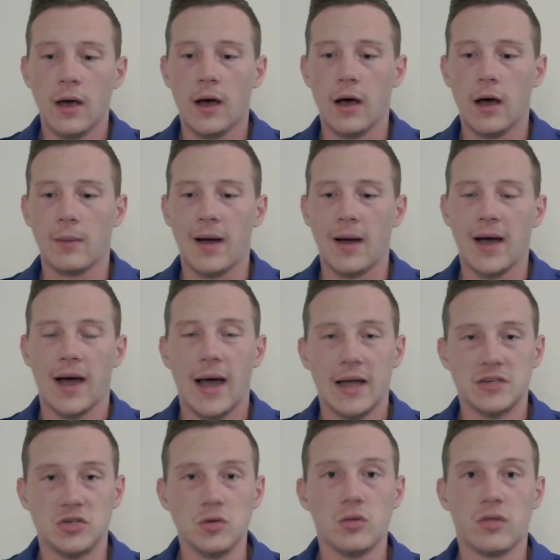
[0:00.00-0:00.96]
Um, I,
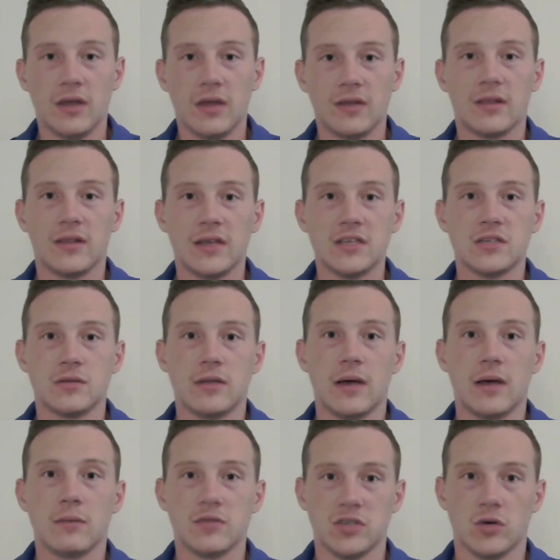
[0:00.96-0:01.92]
I, do think that this
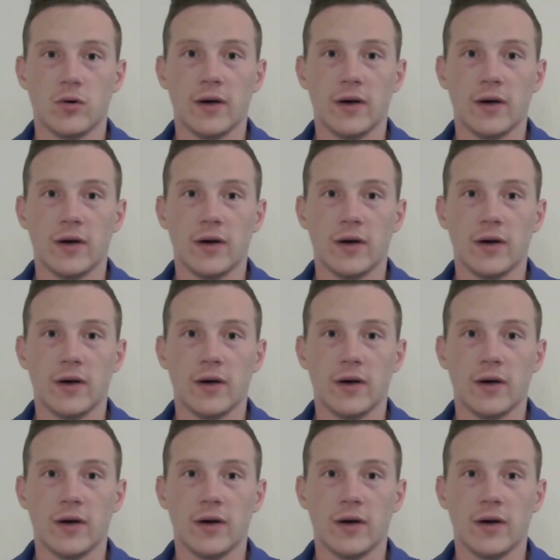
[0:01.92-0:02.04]
that was a